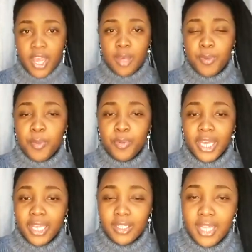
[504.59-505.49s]
The people
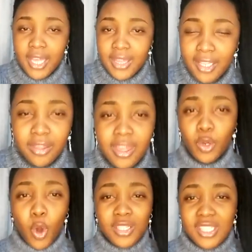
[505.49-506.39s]
that
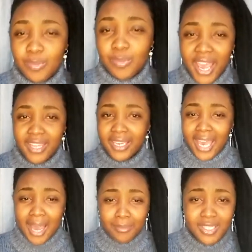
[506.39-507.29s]
conspire,
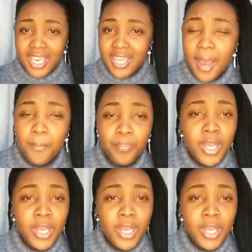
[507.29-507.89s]
that come together